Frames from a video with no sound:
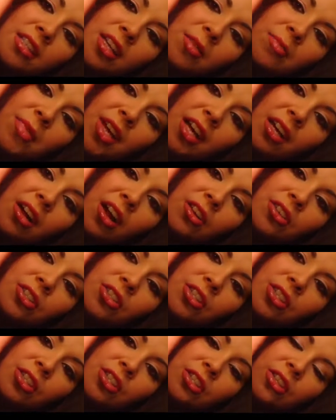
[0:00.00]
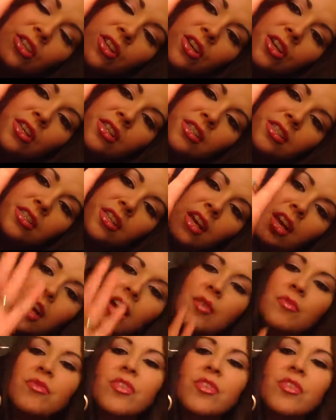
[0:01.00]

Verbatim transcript: um, that color just looks um,